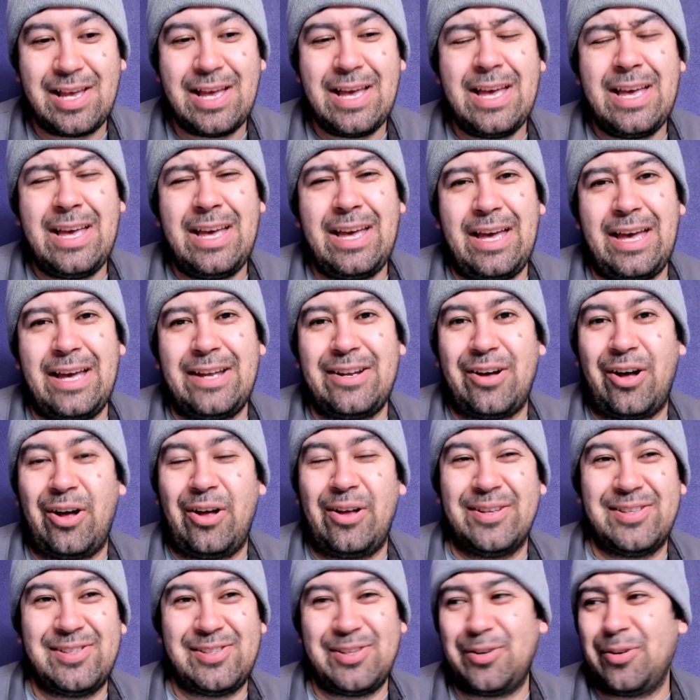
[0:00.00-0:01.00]
And
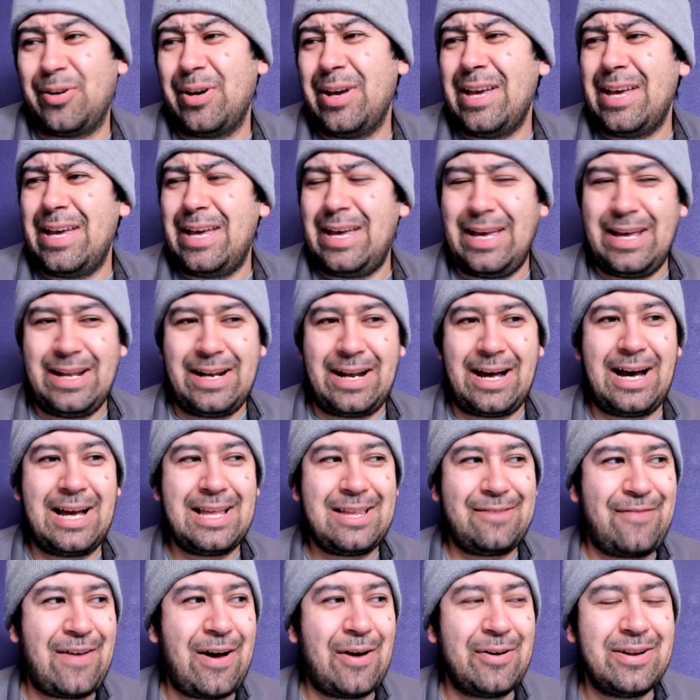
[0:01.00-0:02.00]
also, and I
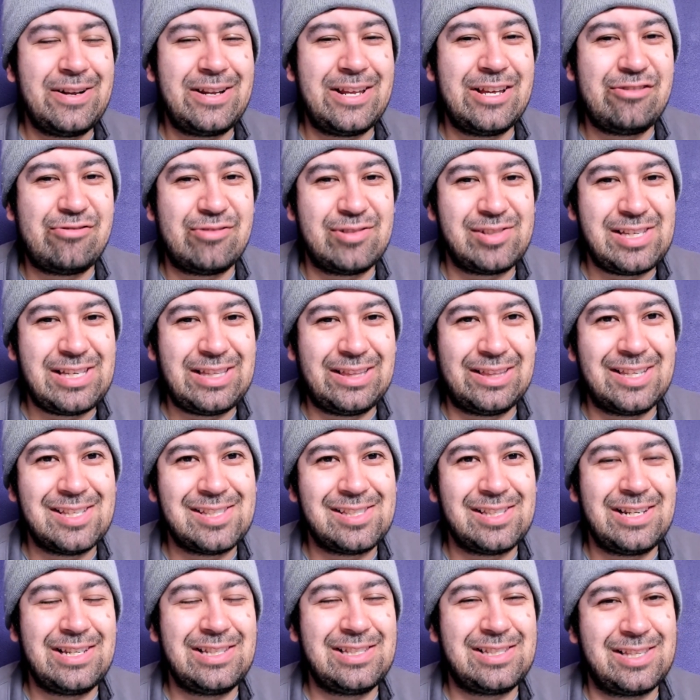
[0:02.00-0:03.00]
found it interesting
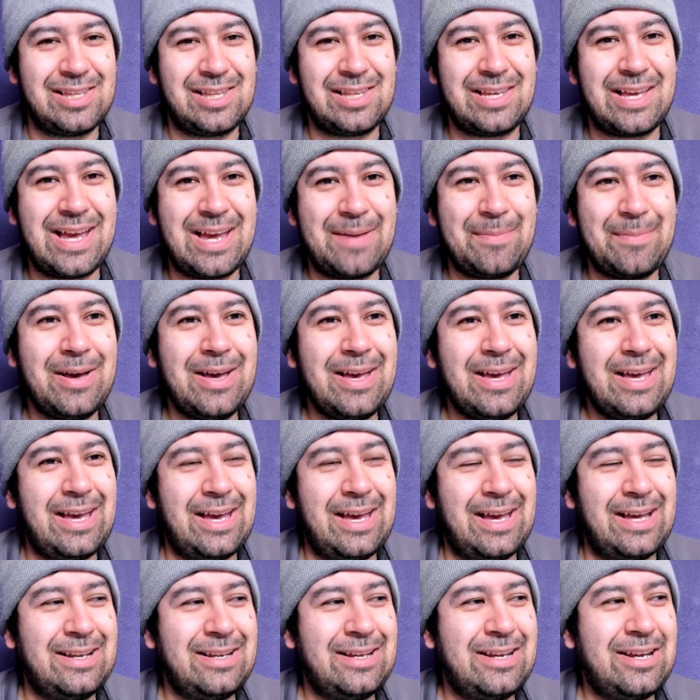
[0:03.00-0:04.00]
listening to the game
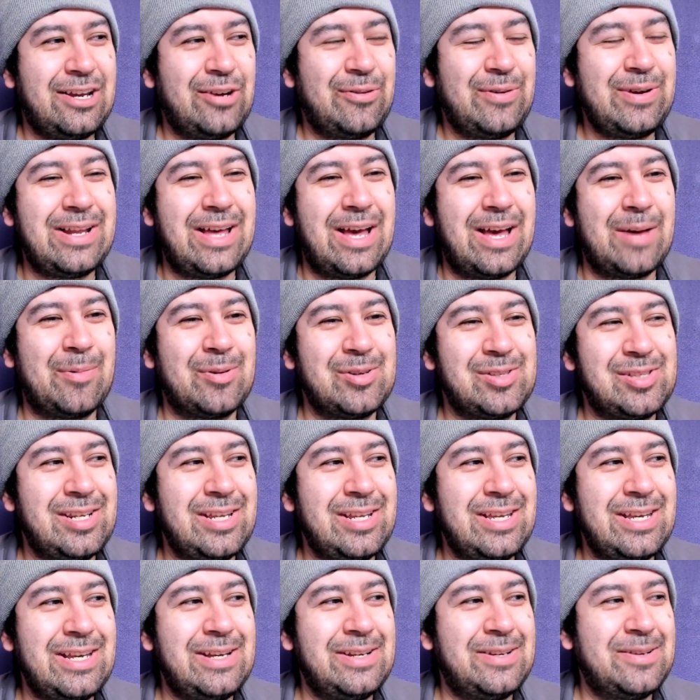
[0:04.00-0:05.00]
and hearing Emerson
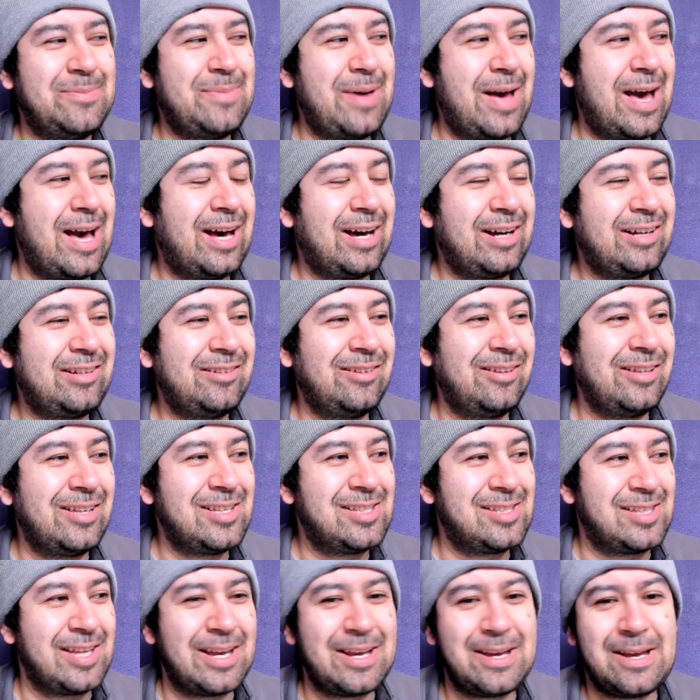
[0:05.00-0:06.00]
Edom actually
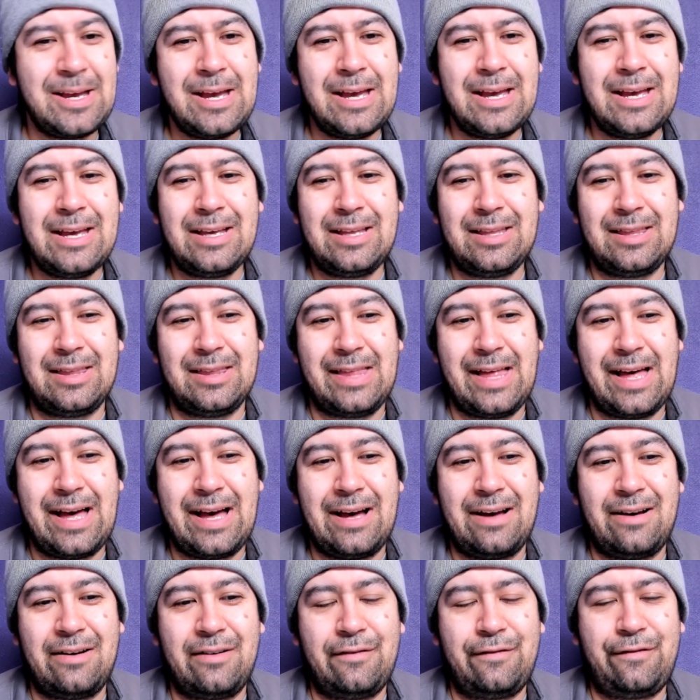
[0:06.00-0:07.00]
say
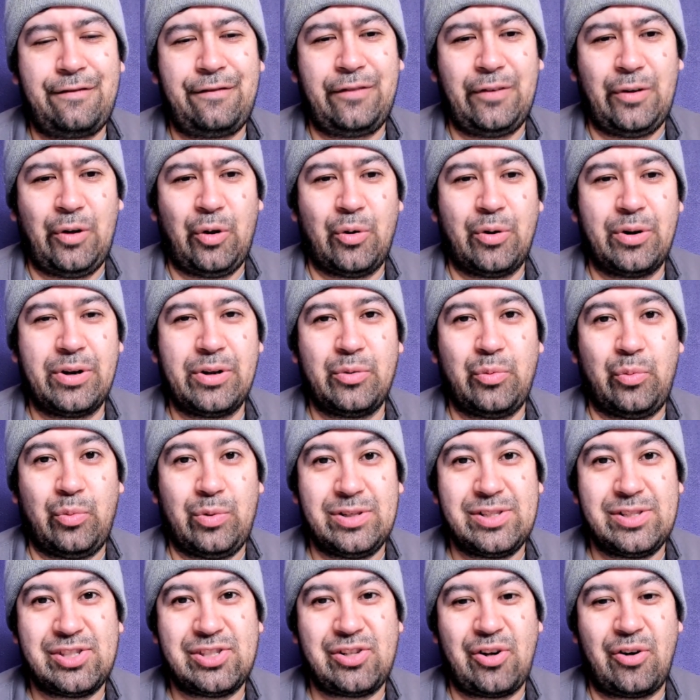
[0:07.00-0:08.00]
that Florida
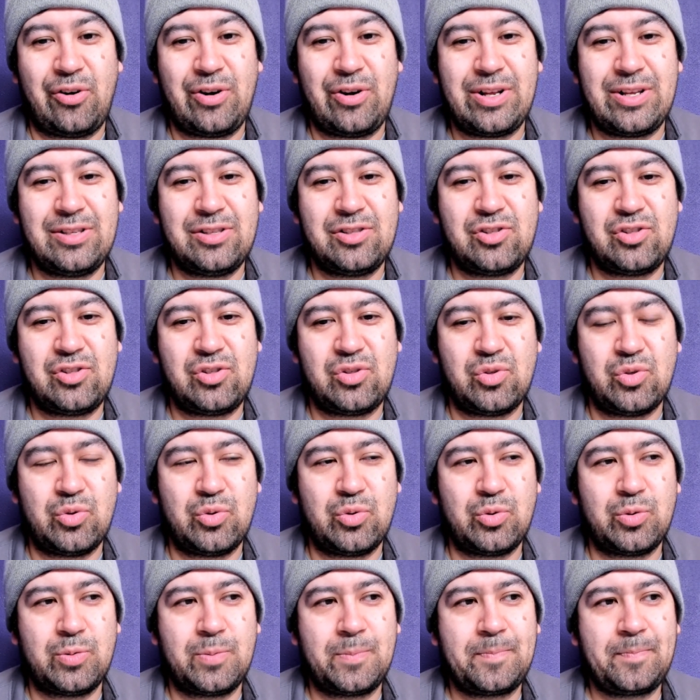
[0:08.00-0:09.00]
was starting
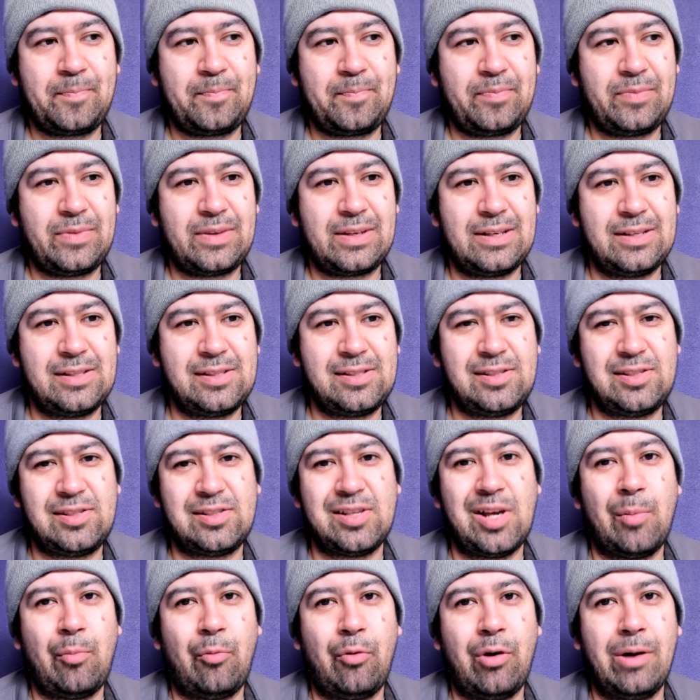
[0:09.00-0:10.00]
to
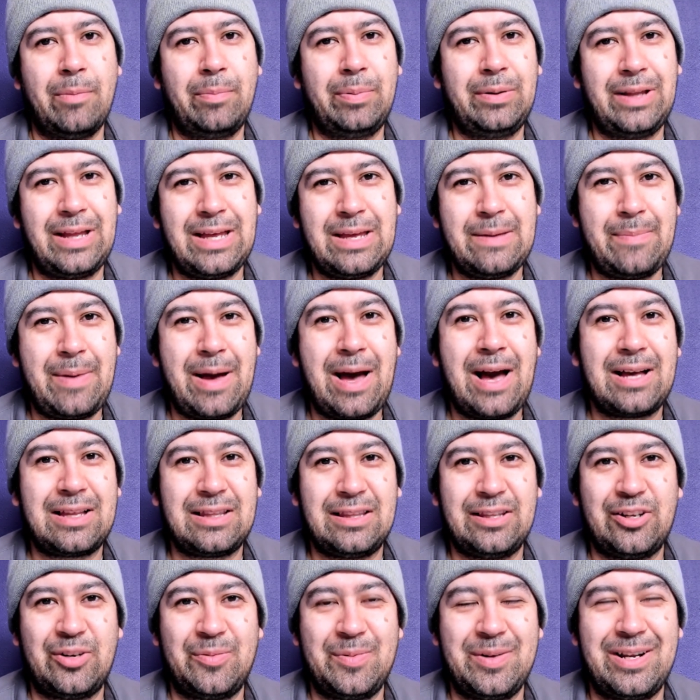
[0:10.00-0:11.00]
somewhat play back a
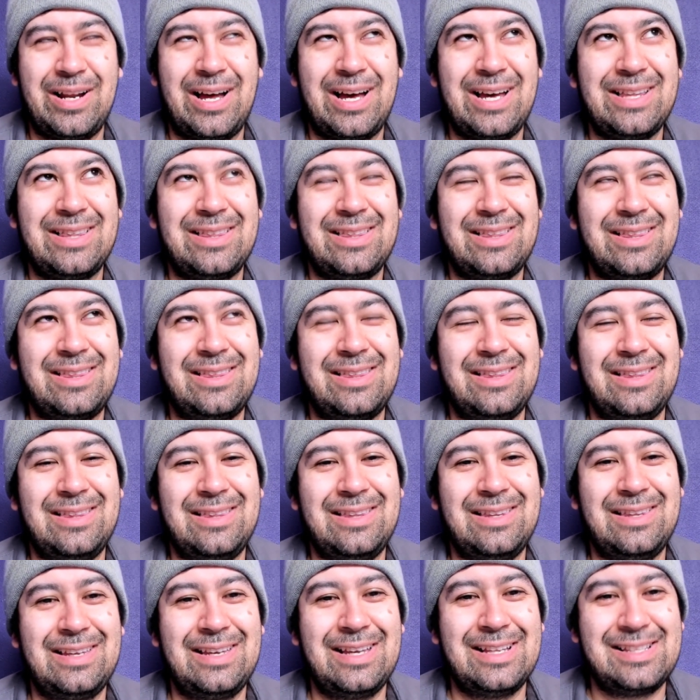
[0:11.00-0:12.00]
little bit.
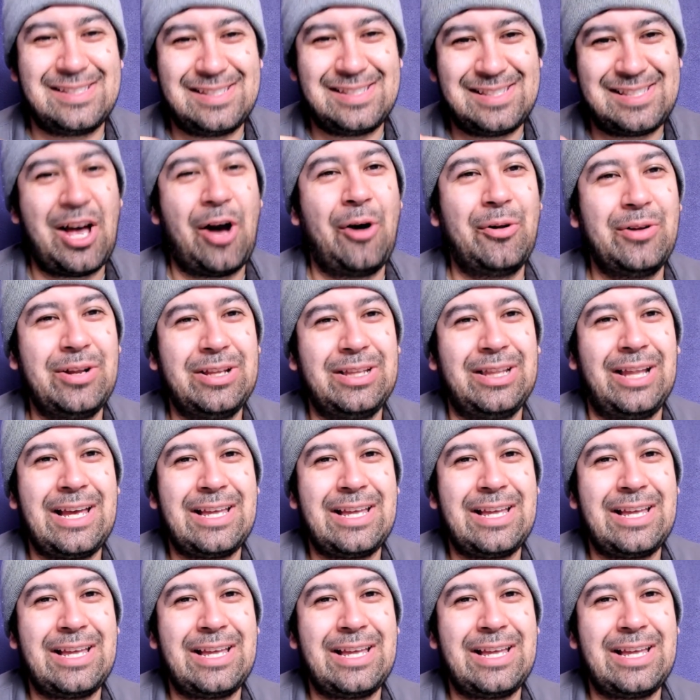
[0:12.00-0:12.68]
It sounded like